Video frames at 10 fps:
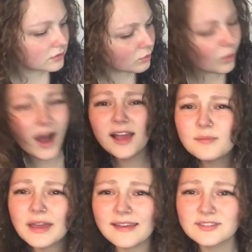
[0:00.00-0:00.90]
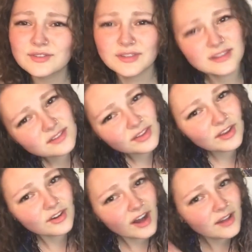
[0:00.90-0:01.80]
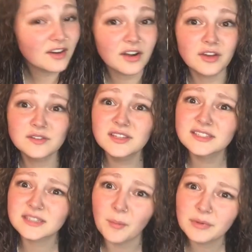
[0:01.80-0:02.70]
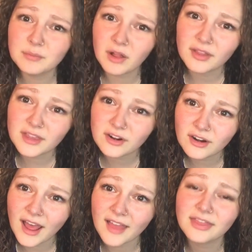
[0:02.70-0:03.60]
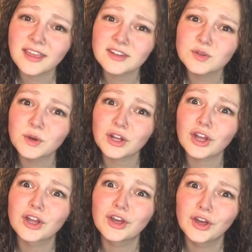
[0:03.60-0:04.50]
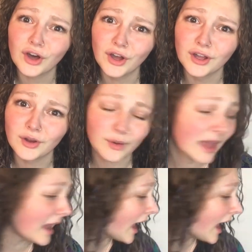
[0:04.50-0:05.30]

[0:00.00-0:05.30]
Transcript: Why am I answering these on the internet? I don't know. You see some people on the internet, they can twerk good, okay?